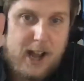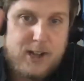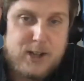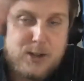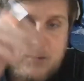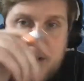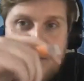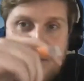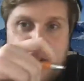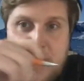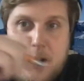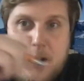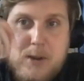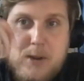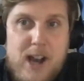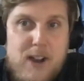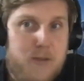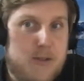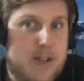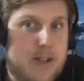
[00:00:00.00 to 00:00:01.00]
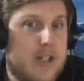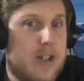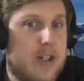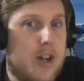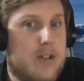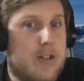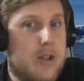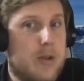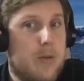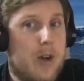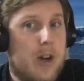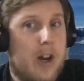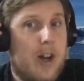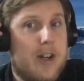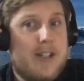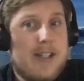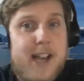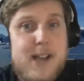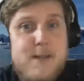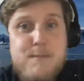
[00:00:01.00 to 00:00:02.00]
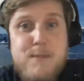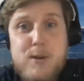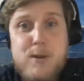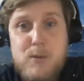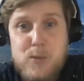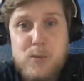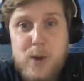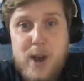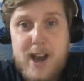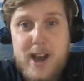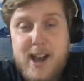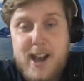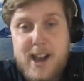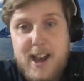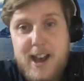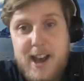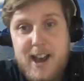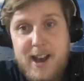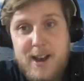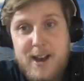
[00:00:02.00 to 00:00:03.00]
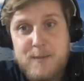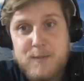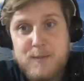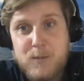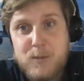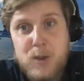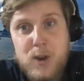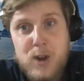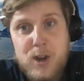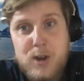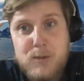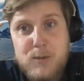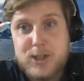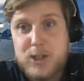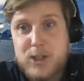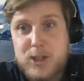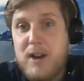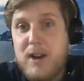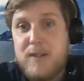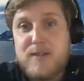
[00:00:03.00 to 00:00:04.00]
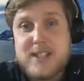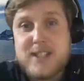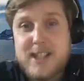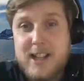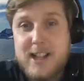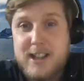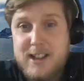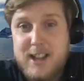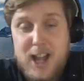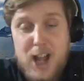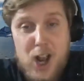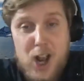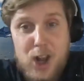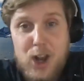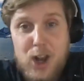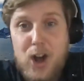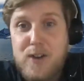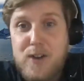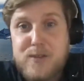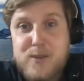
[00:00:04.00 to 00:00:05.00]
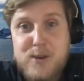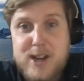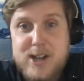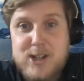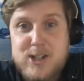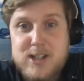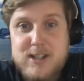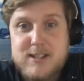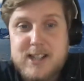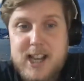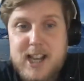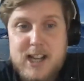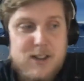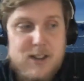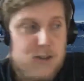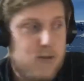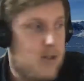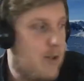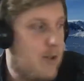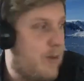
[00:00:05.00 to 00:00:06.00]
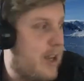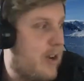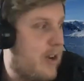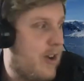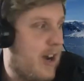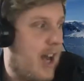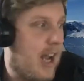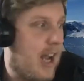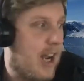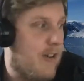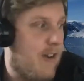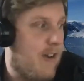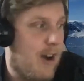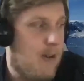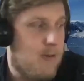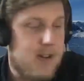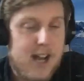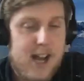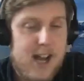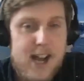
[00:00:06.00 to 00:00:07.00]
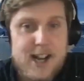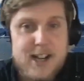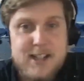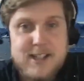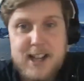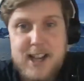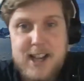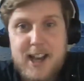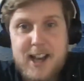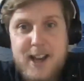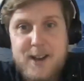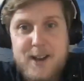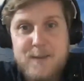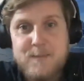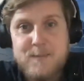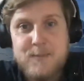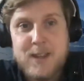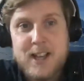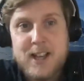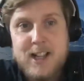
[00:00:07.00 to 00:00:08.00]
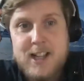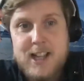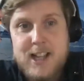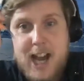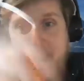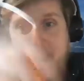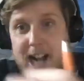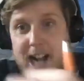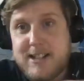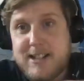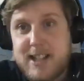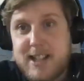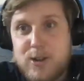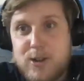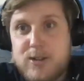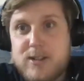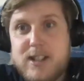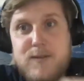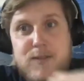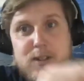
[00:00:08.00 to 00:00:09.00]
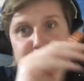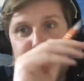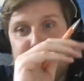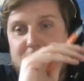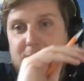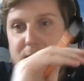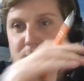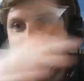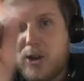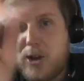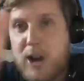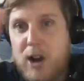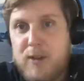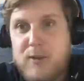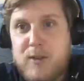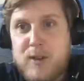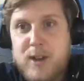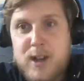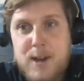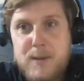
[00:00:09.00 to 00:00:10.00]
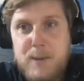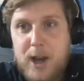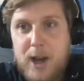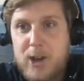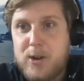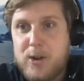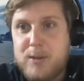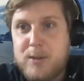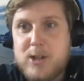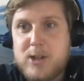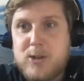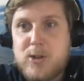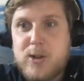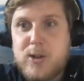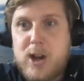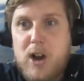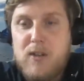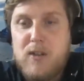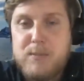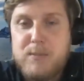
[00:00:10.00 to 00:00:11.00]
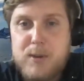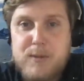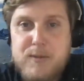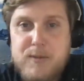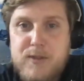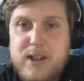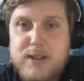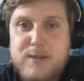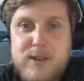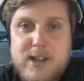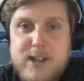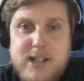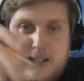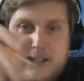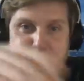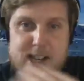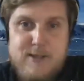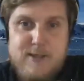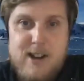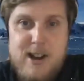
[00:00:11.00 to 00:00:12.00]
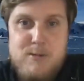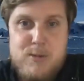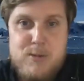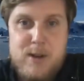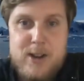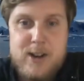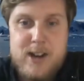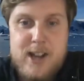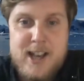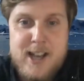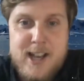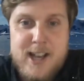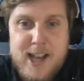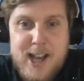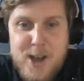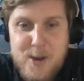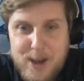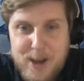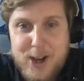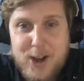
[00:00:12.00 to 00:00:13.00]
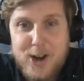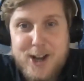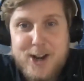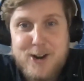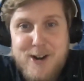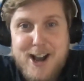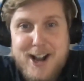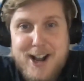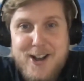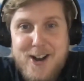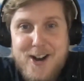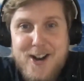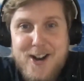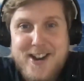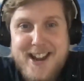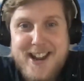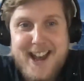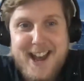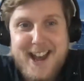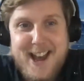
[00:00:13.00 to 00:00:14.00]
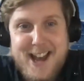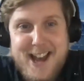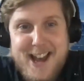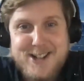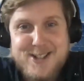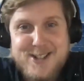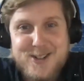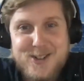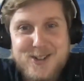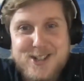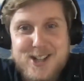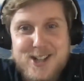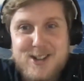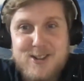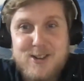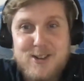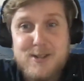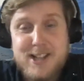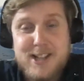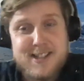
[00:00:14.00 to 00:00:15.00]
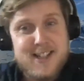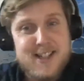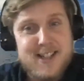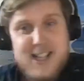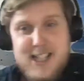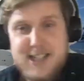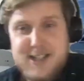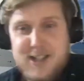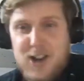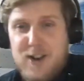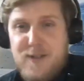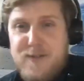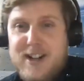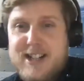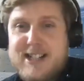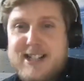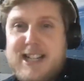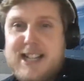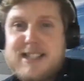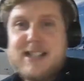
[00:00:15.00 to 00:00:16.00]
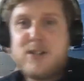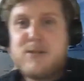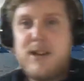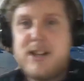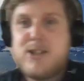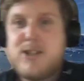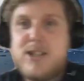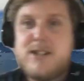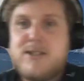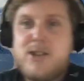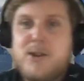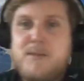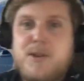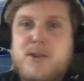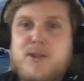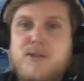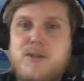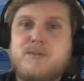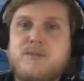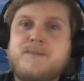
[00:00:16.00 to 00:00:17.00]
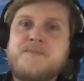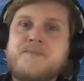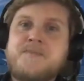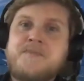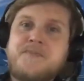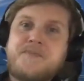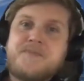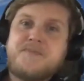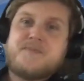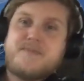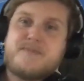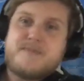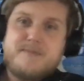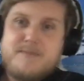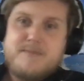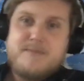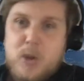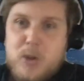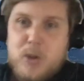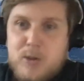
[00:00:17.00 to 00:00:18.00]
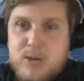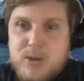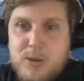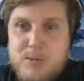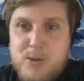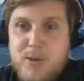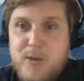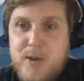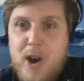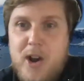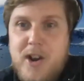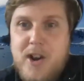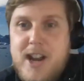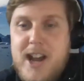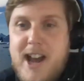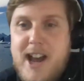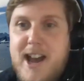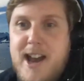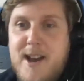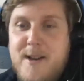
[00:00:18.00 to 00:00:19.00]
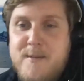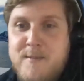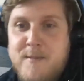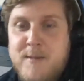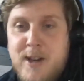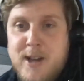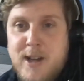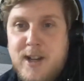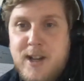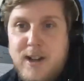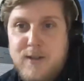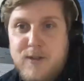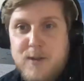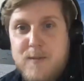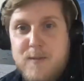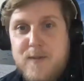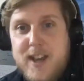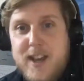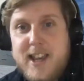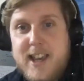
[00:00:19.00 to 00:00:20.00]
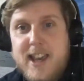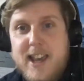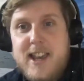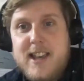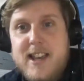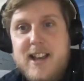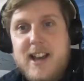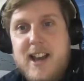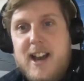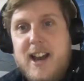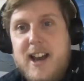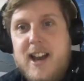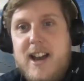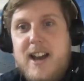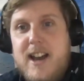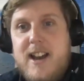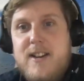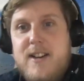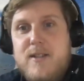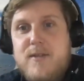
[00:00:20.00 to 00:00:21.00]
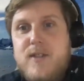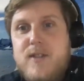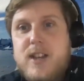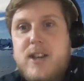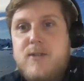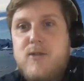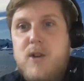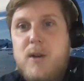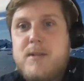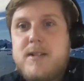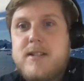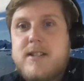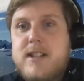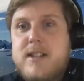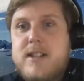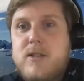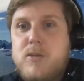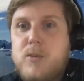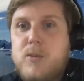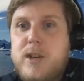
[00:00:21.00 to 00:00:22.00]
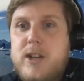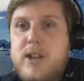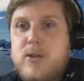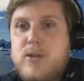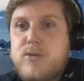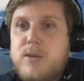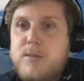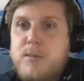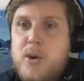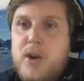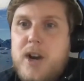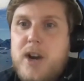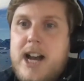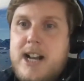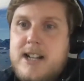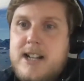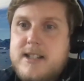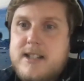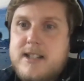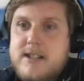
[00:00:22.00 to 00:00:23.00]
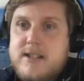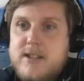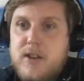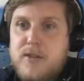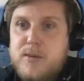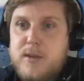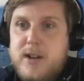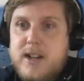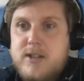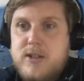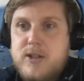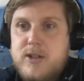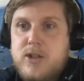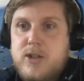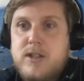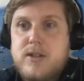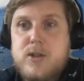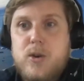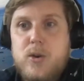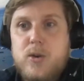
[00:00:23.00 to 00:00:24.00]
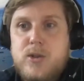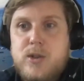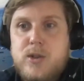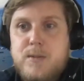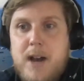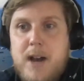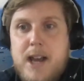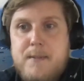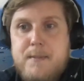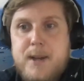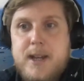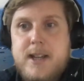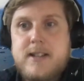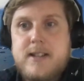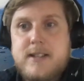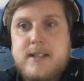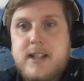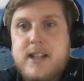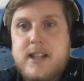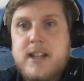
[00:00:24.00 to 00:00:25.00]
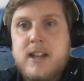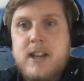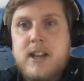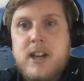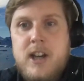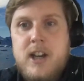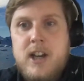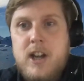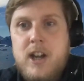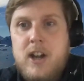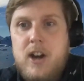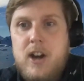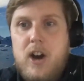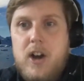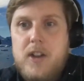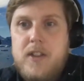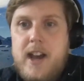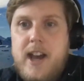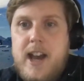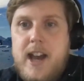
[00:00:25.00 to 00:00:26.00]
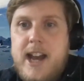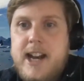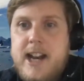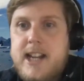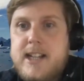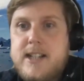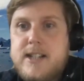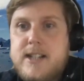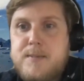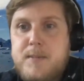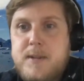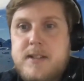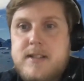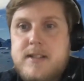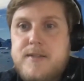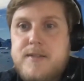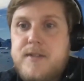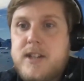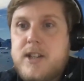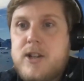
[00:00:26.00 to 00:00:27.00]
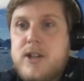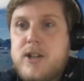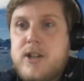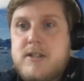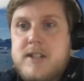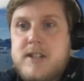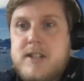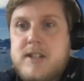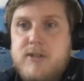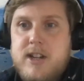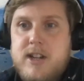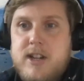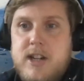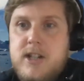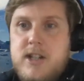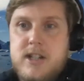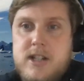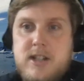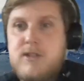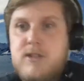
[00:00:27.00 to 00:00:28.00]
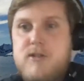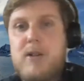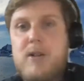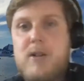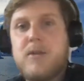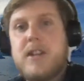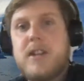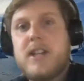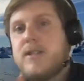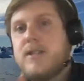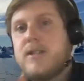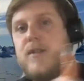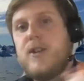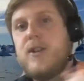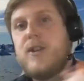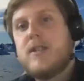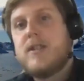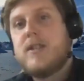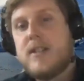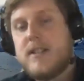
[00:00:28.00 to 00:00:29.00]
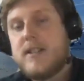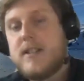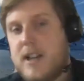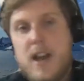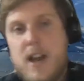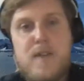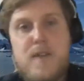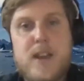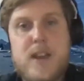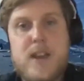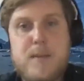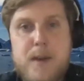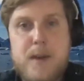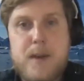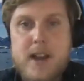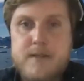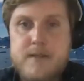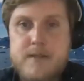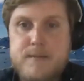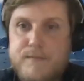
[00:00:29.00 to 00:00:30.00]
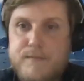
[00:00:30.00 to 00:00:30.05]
want to flag we have reached our 2 o'clock time, but where we do have still a lot of questions to get to, so we're going to hang around and answer those. If you do need to shoot off, by all means shoot off, but feel free to stay around. We're gonna crack on and soldier through. There's a lot of fantastic questions coming through. So moving on, from Vicky Robinson, we use remote access software such as GoToMyPC. Are there any specific considerations around this versus a VPN?